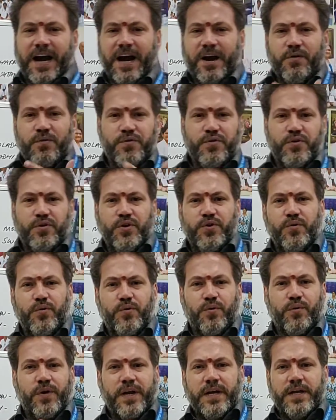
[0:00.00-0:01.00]
how do
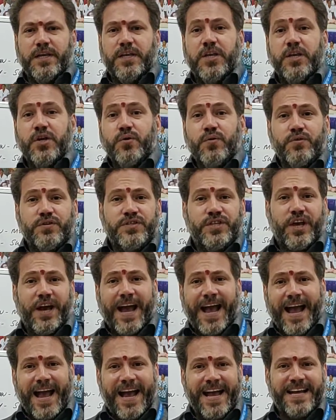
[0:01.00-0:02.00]
you use
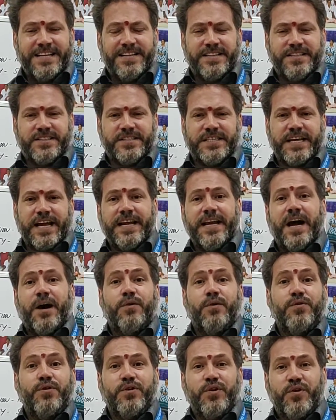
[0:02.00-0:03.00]
your hands and
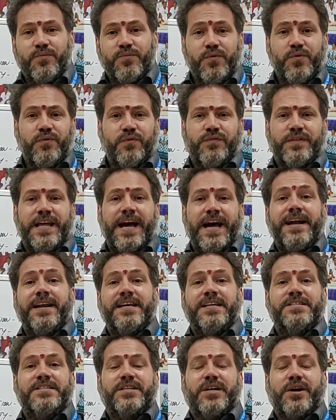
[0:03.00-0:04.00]
how do you move?
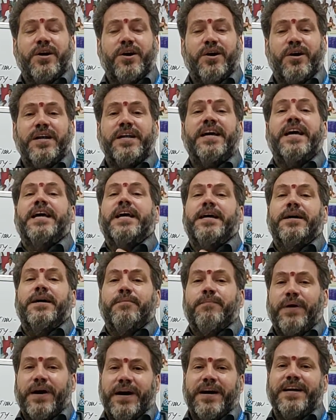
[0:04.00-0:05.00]
That is
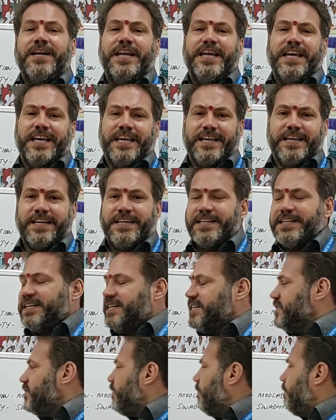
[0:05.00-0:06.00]
called Pani.
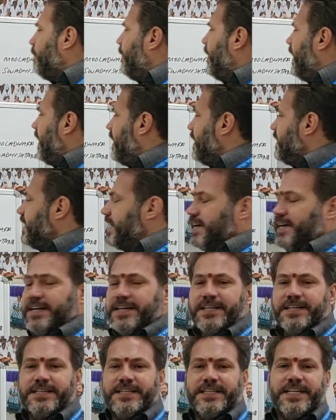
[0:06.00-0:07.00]
So
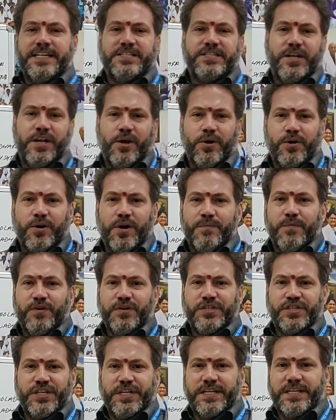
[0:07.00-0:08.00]
Pada is
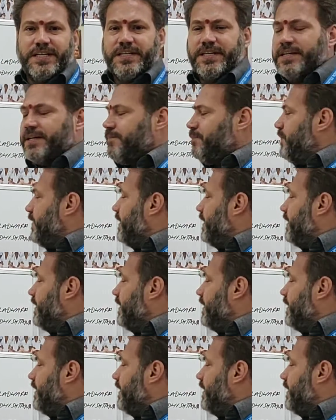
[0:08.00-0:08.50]
locomotion.